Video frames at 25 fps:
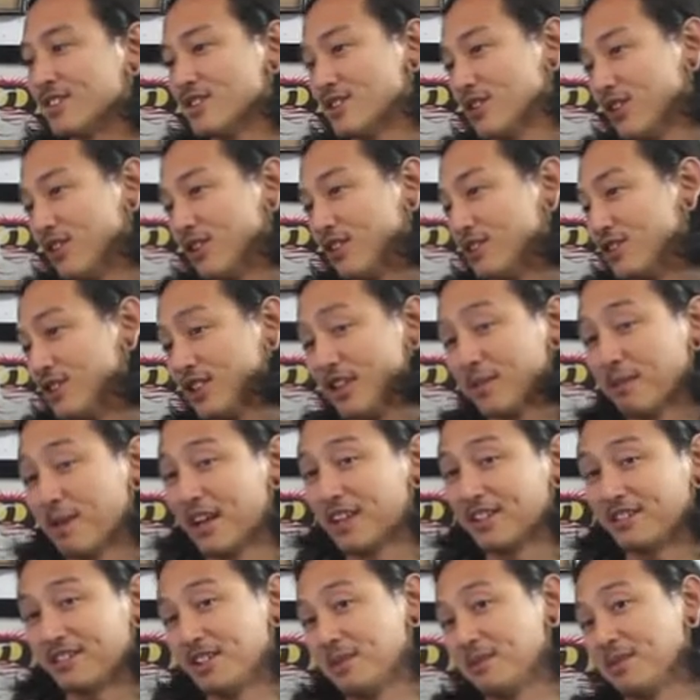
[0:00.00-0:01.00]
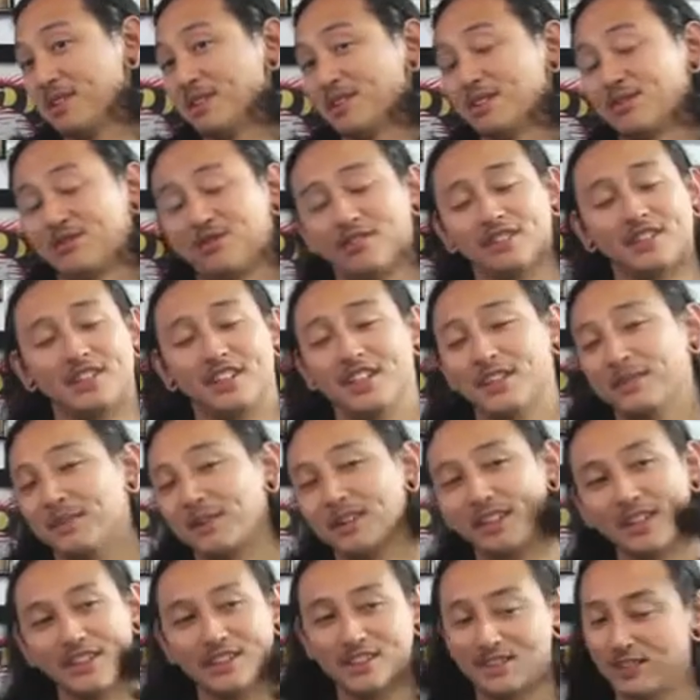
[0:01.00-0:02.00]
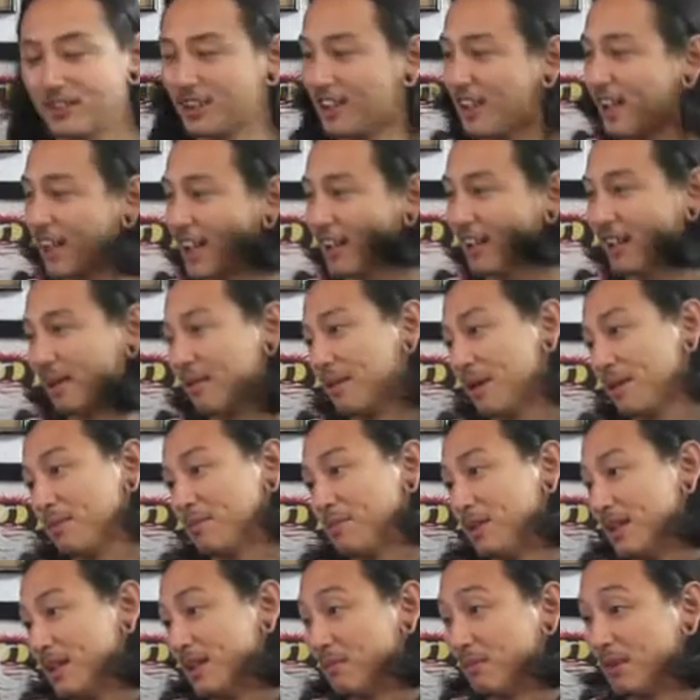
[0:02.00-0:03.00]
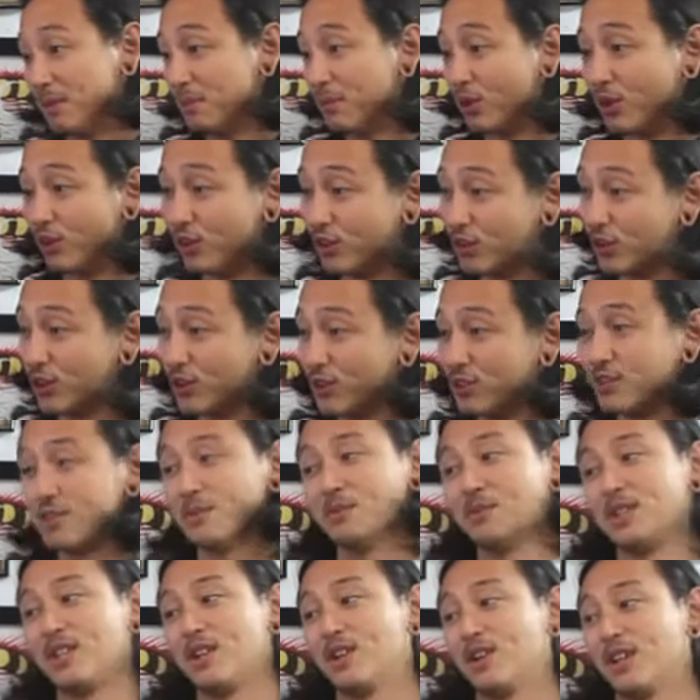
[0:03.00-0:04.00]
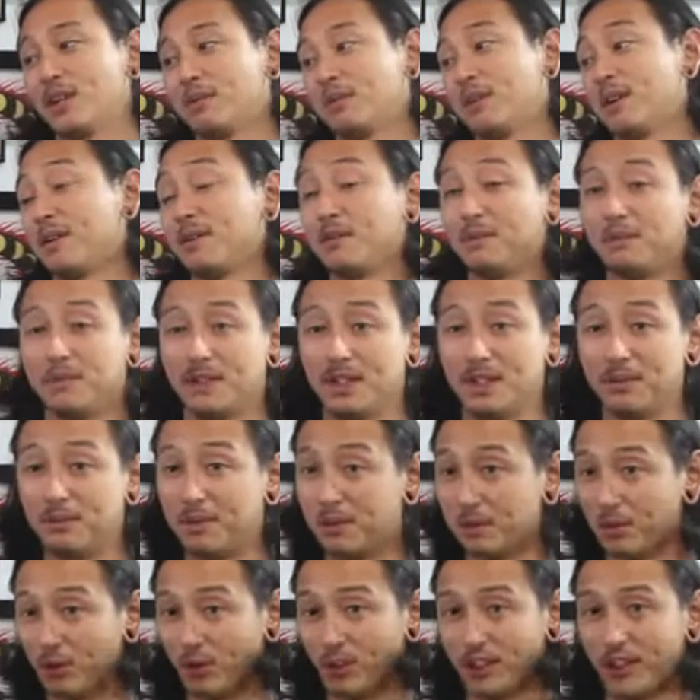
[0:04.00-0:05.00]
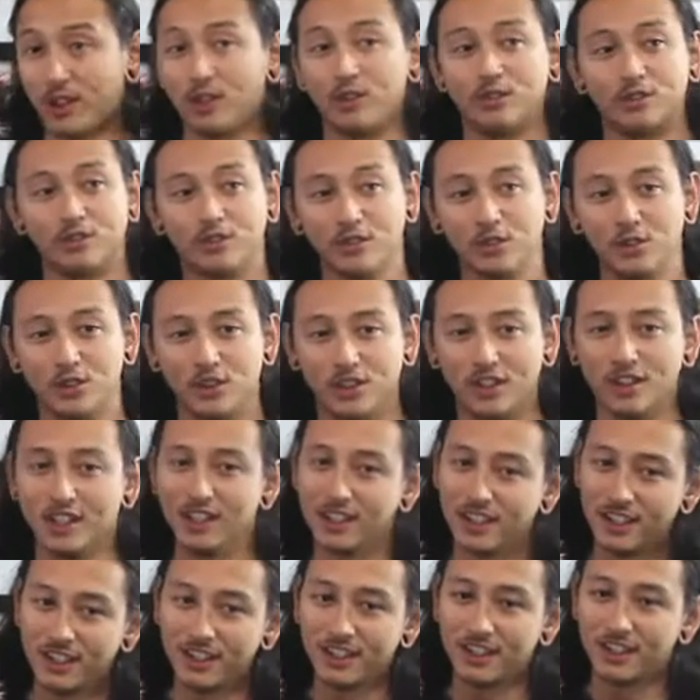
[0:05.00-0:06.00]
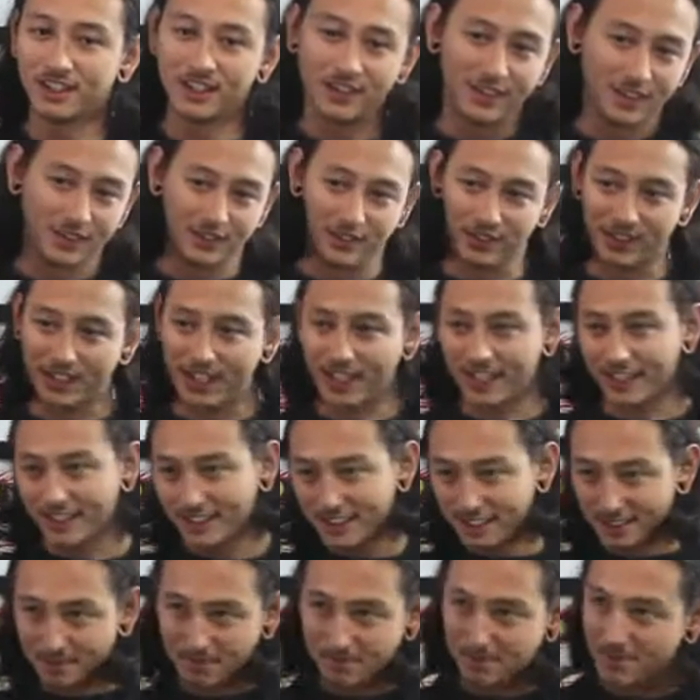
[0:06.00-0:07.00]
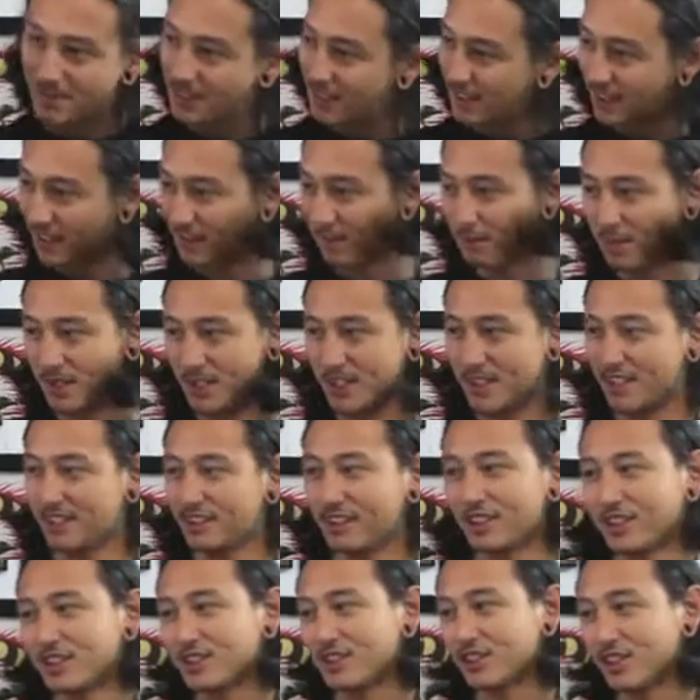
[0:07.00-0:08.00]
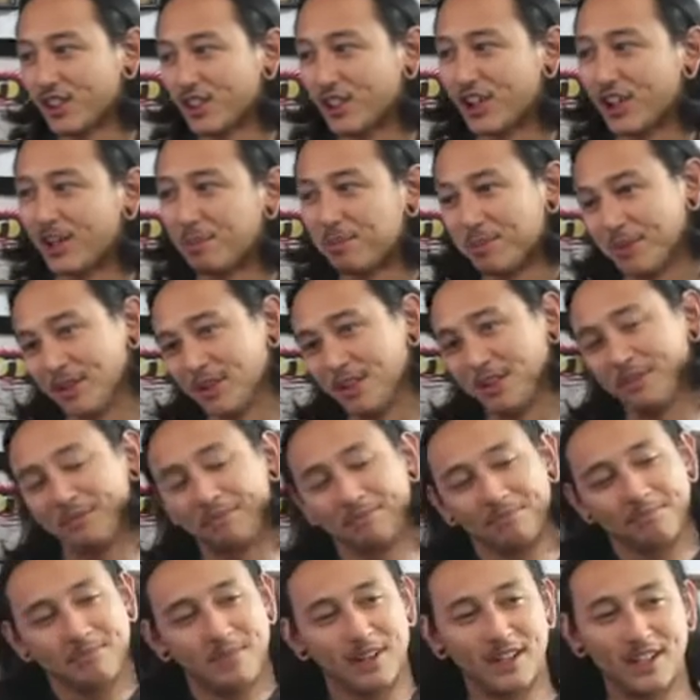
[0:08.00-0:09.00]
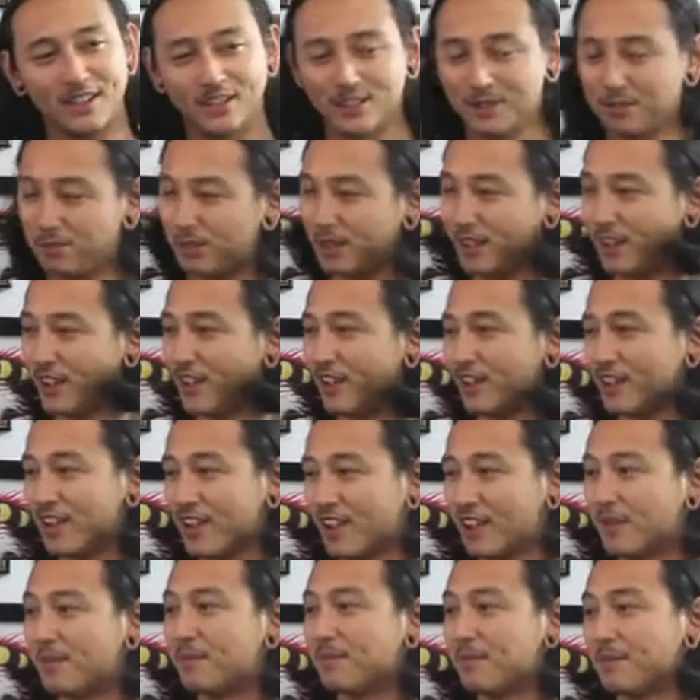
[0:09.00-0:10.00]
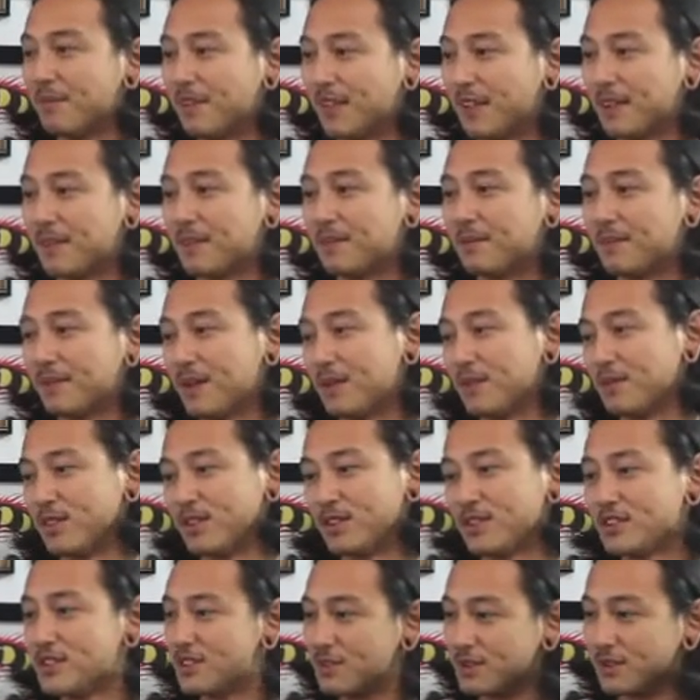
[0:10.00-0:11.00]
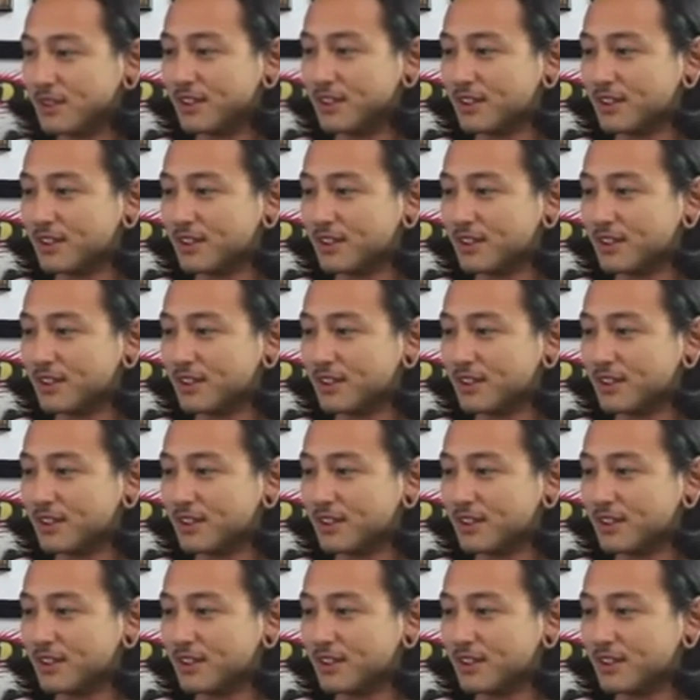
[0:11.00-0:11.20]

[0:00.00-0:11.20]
So they might treat me differently, but it's okay. They might be a bit more rude to me, or they might be a bit more doubtful to like me being in their shop. But it's completely okay. I'm used to it.